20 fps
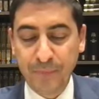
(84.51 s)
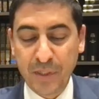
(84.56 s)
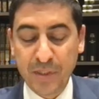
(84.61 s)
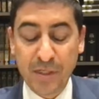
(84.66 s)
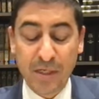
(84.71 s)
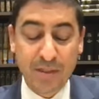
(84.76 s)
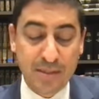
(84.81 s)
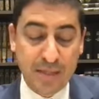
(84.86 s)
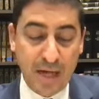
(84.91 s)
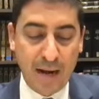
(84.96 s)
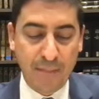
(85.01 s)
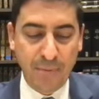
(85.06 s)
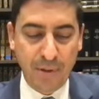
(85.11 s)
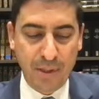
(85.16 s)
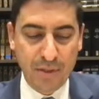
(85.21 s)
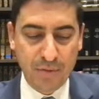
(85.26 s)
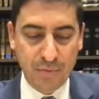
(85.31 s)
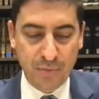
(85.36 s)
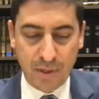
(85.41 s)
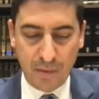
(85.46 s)
It's not a
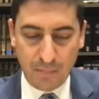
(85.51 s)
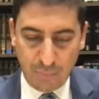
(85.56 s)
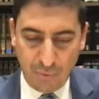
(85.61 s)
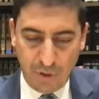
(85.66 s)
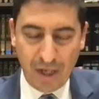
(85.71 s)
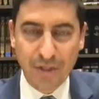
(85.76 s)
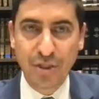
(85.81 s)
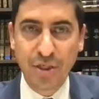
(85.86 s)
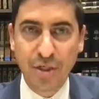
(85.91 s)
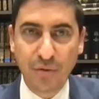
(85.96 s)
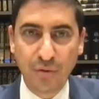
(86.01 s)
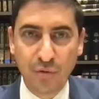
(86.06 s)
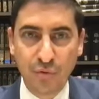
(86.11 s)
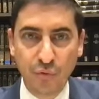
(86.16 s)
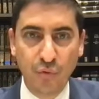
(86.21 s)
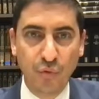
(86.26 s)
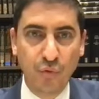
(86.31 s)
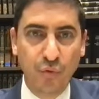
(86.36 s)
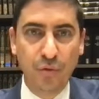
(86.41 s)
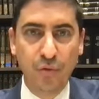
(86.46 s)
sapling, it's really the branch that
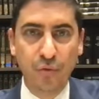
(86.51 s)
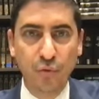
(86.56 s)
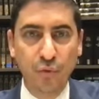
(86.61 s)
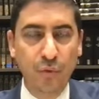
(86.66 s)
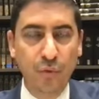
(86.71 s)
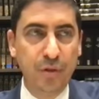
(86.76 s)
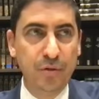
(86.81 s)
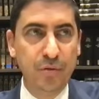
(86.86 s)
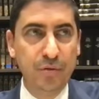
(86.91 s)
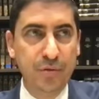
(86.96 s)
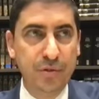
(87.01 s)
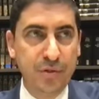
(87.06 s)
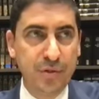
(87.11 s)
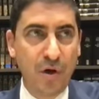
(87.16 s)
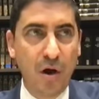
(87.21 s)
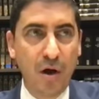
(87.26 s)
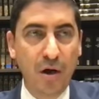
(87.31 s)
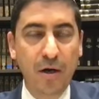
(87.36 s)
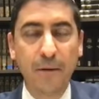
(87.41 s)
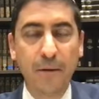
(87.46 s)
grew, grew a new
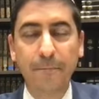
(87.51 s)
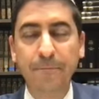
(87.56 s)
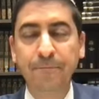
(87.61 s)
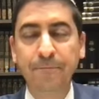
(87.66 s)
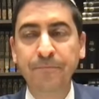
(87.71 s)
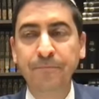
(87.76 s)
stalk.